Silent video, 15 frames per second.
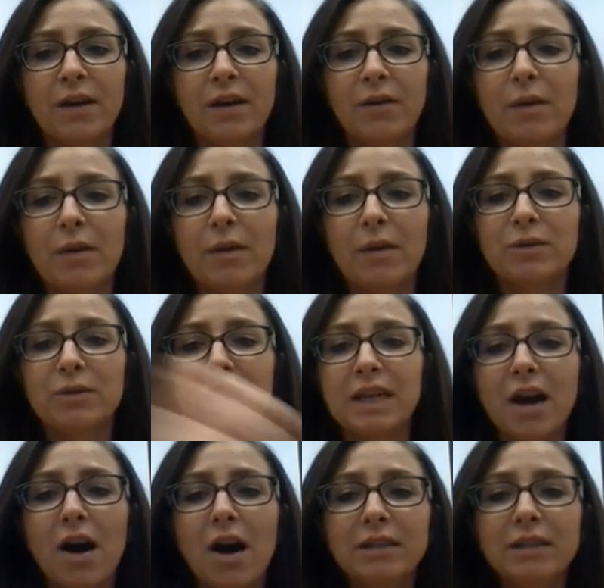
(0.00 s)
representing
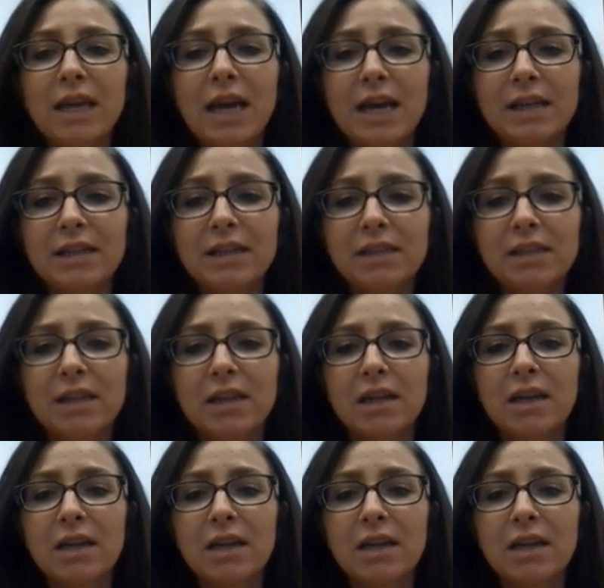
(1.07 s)
content,